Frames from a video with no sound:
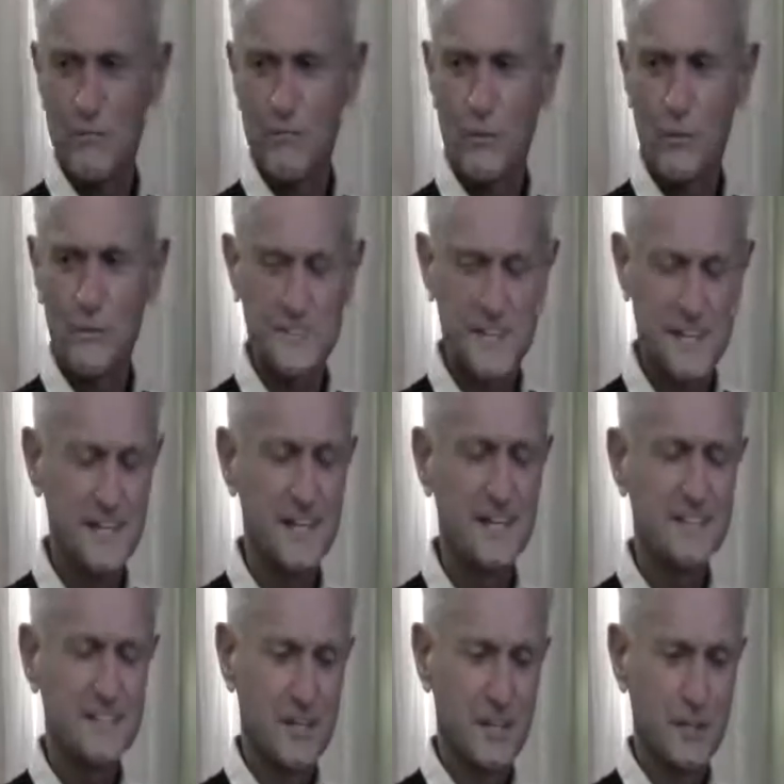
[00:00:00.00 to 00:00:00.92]
for? She said,
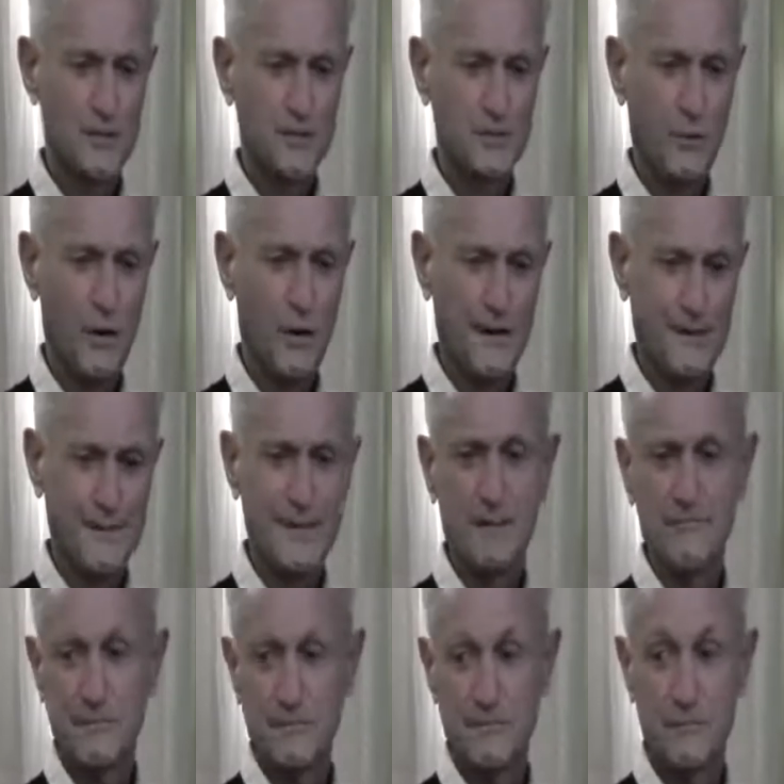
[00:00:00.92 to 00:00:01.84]
to lose weight. Now,
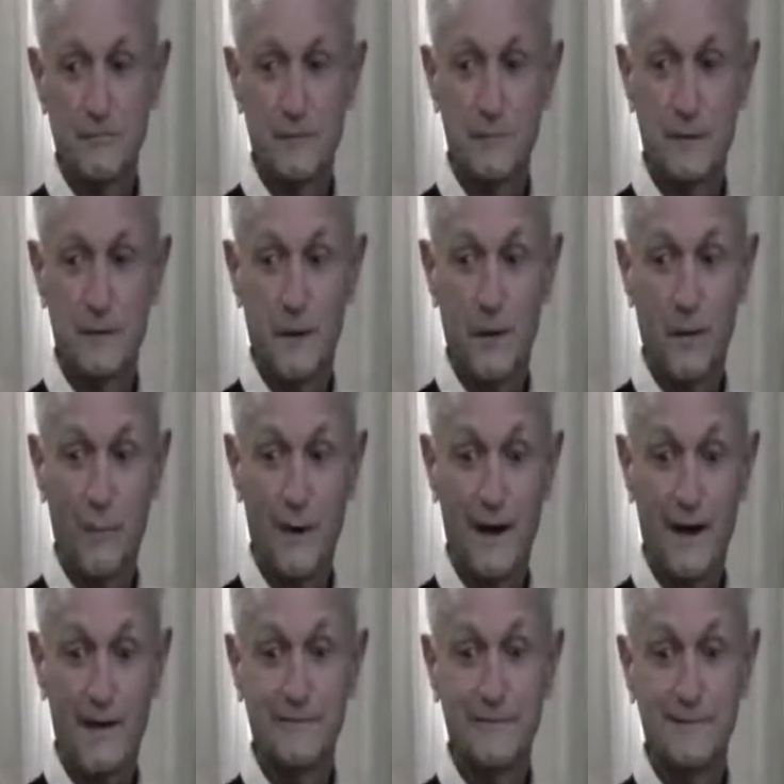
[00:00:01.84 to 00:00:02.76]
if you've ever met my
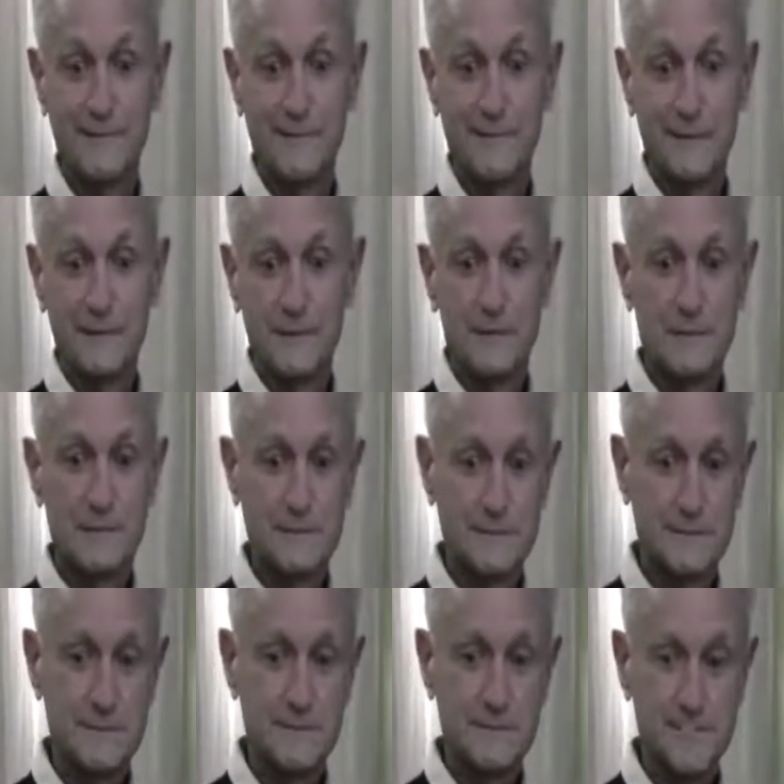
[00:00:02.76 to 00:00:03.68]
wife,
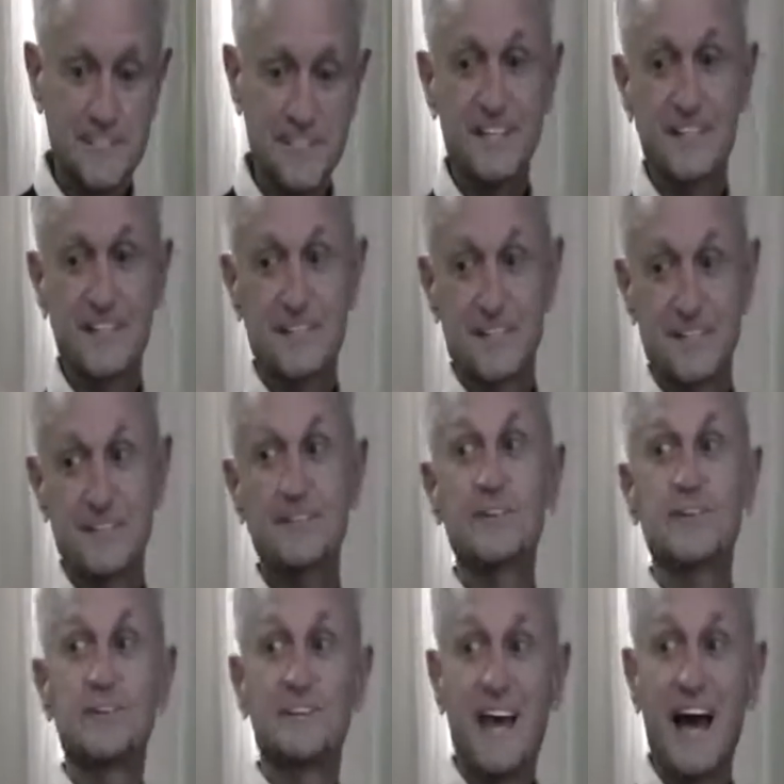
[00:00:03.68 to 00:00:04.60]
she could have
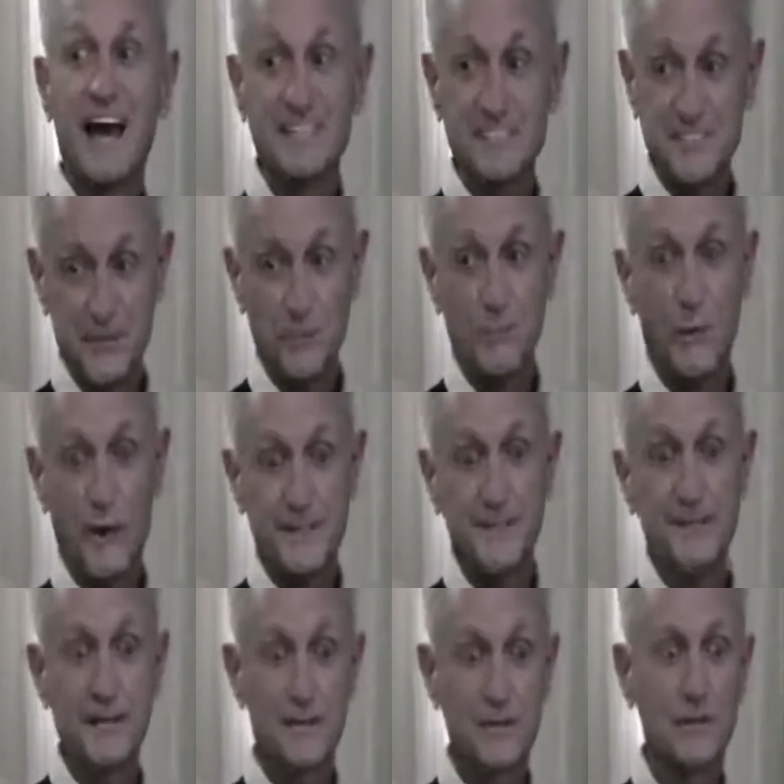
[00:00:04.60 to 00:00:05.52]
gained some
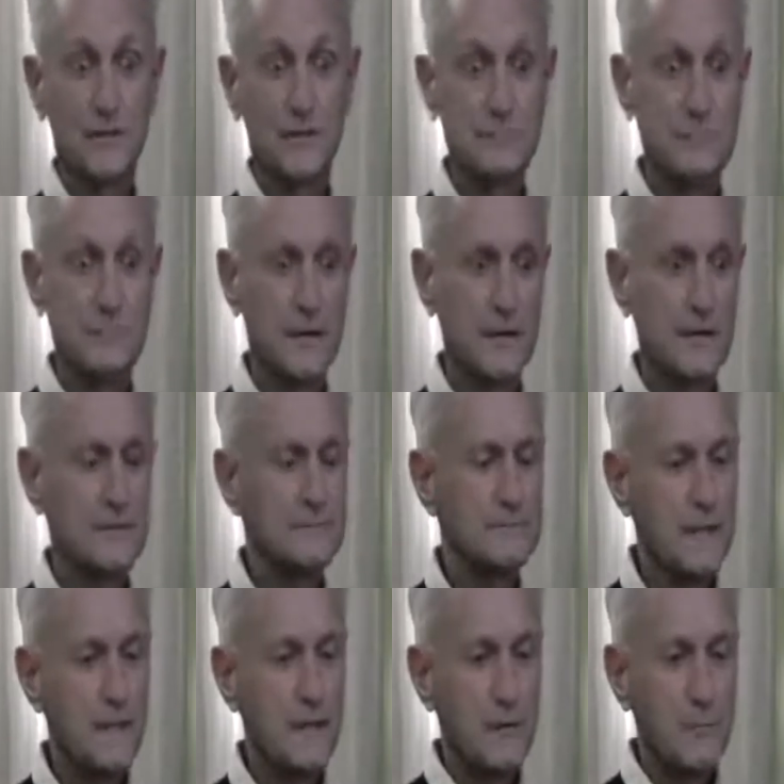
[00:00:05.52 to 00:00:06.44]
weight and looked better.
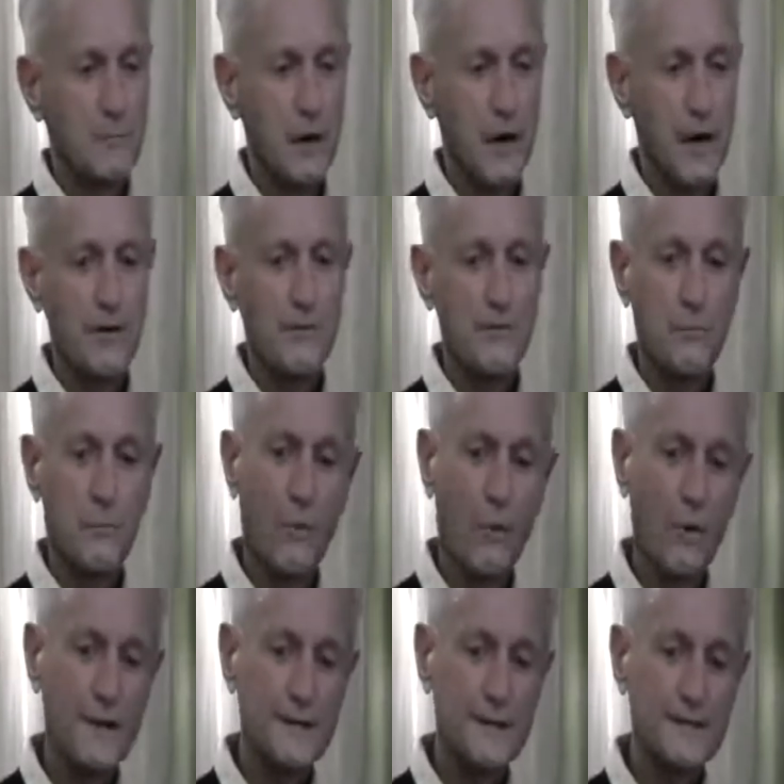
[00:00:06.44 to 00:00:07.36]
But the
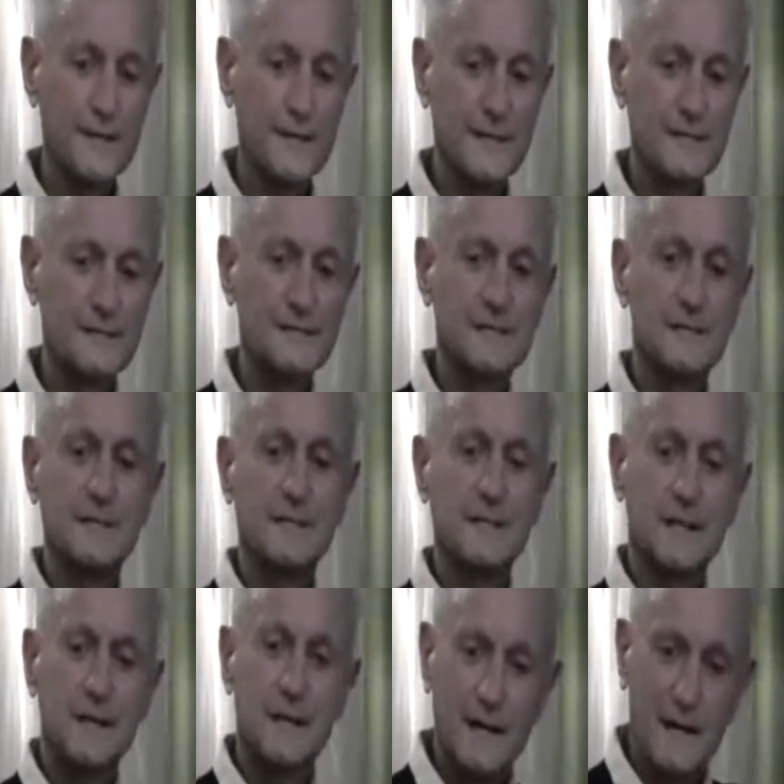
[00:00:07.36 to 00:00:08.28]
point is,
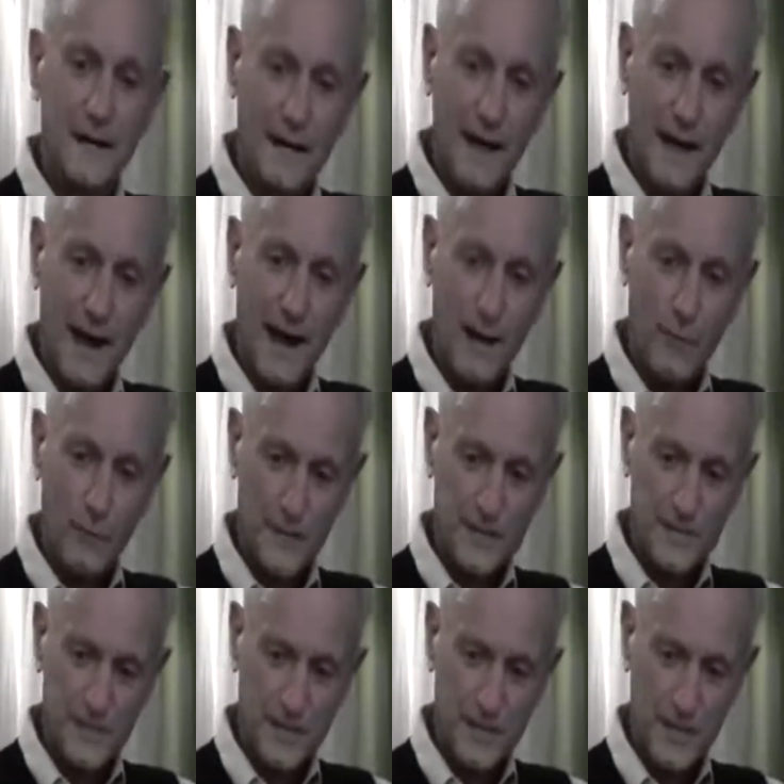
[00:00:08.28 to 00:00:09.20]
I
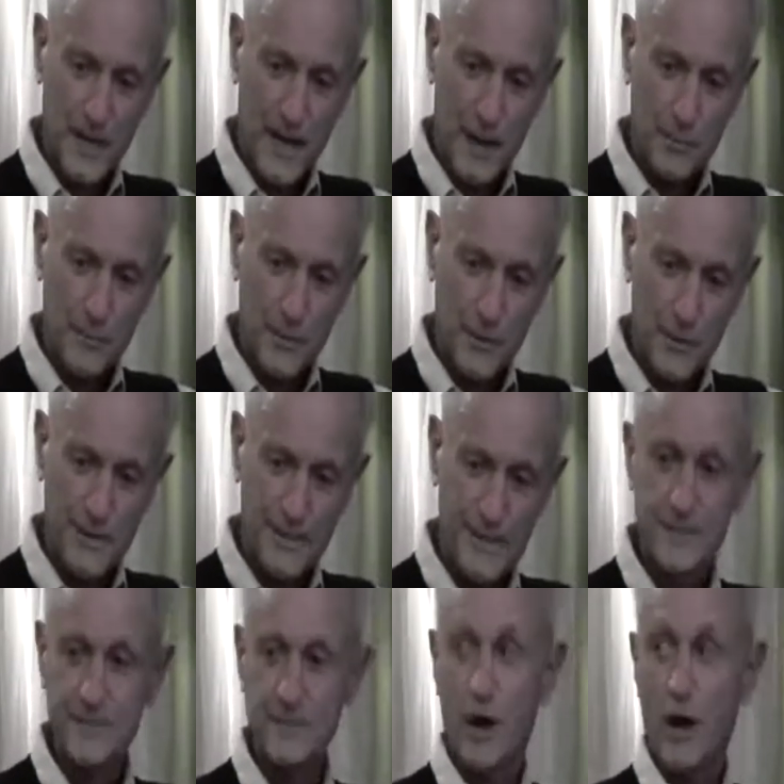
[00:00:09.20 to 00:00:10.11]
went to the library
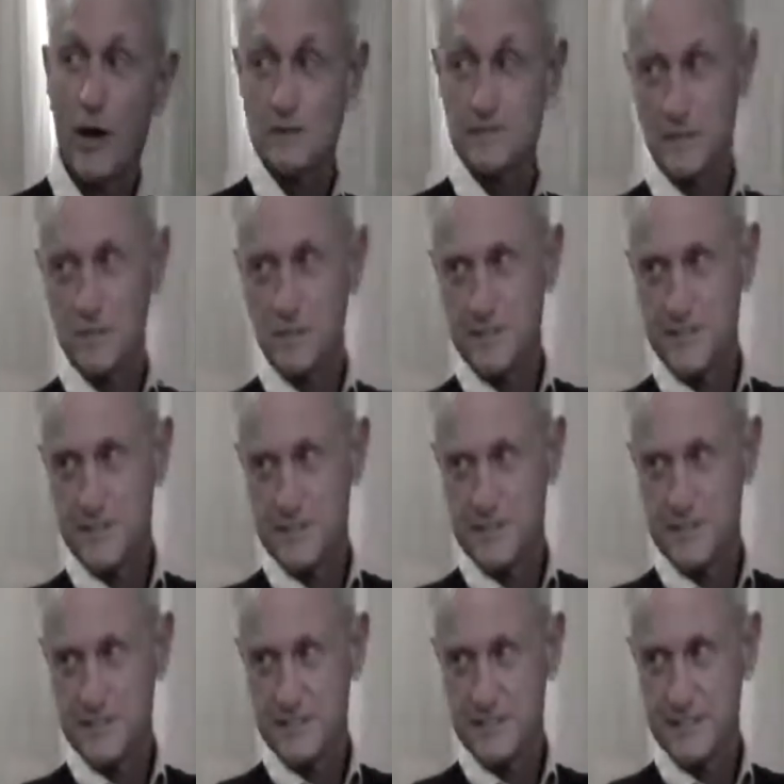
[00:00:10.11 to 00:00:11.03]
in Knoxville,
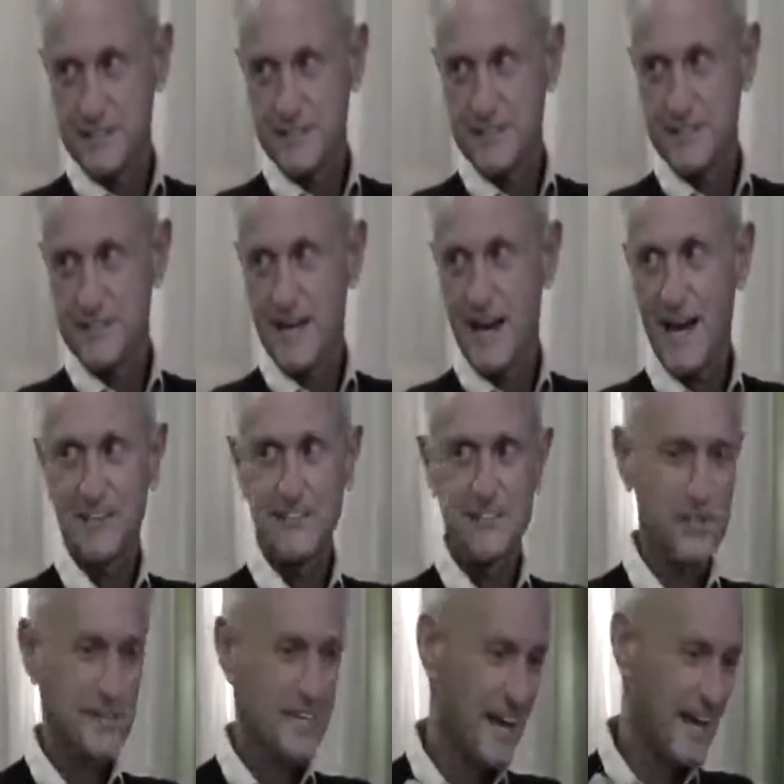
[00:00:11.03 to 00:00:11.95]
Tennessee. I
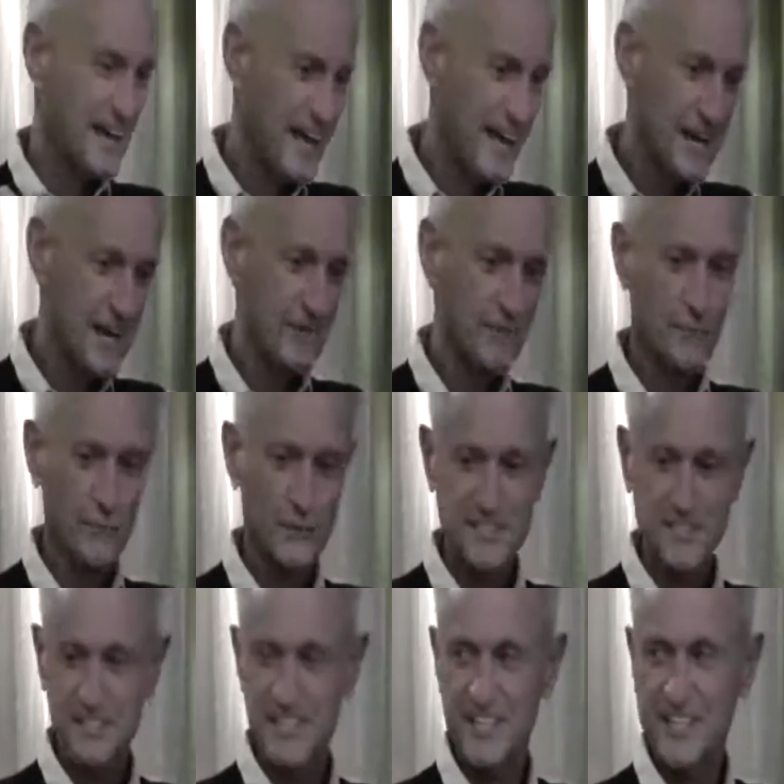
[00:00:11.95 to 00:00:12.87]
took out
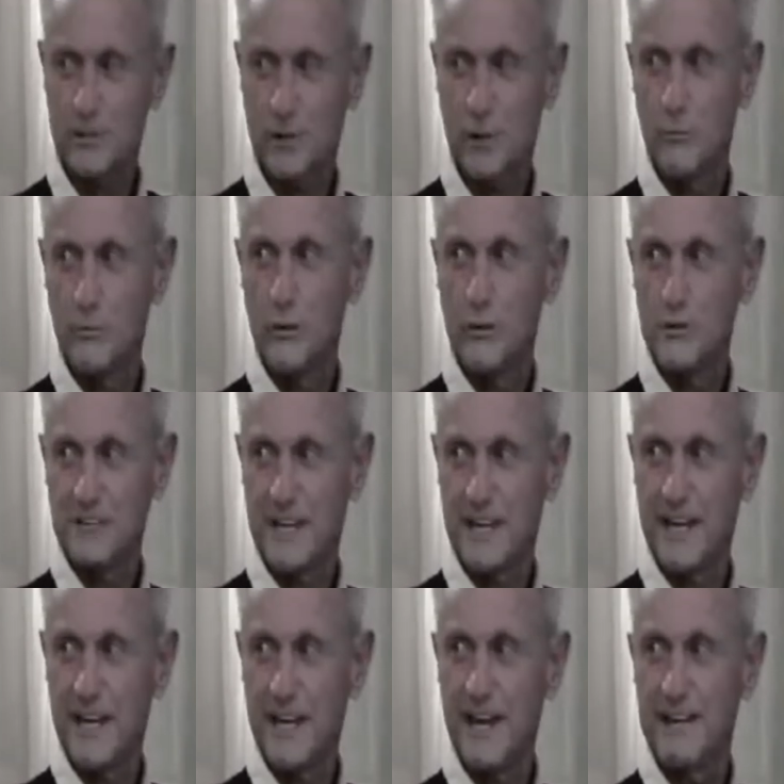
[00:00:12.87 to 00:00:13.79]
every single book
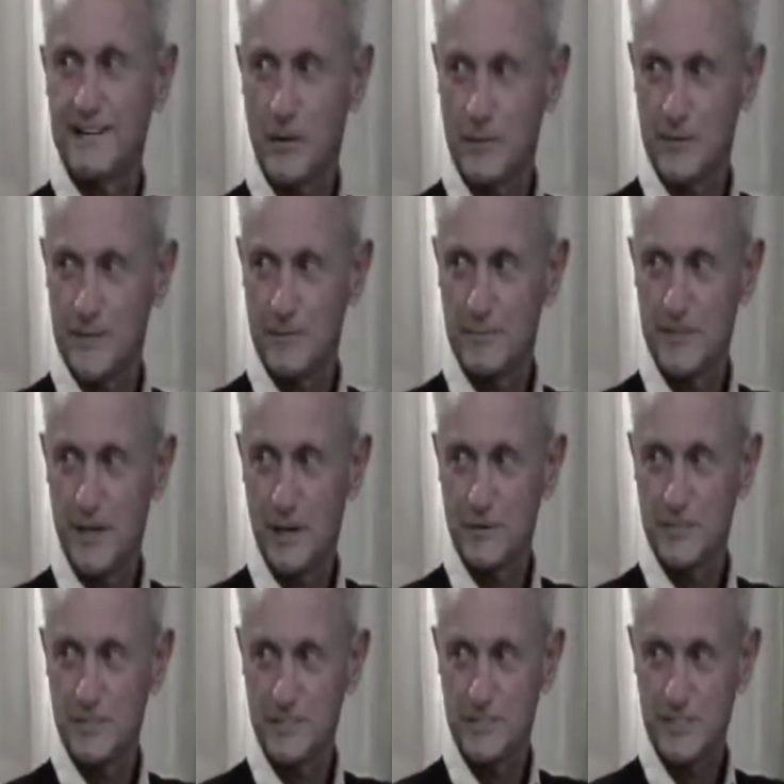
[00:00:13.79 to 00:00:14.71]
they had on
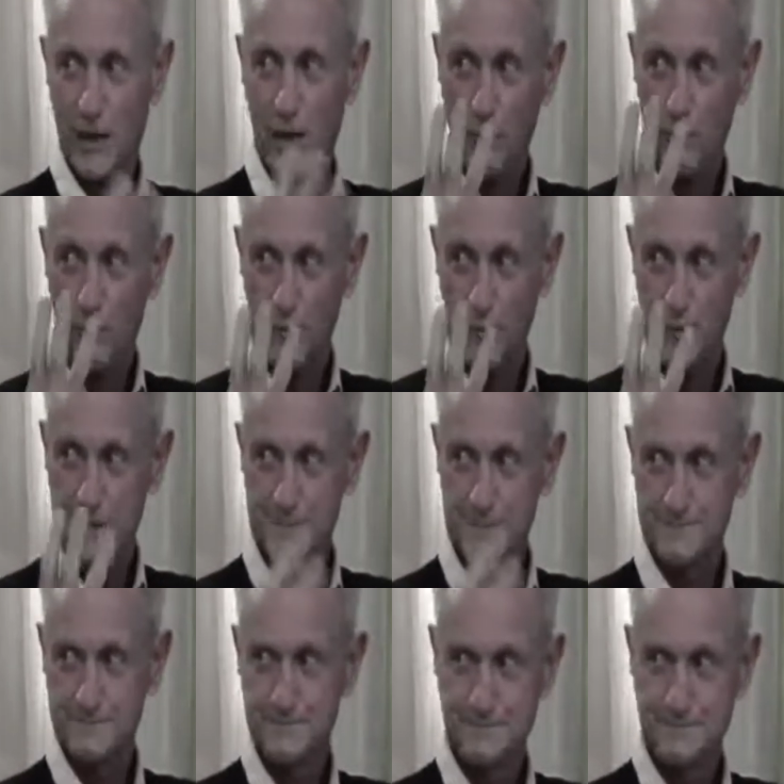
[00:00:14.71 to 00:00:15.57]
hypnosis, all 3.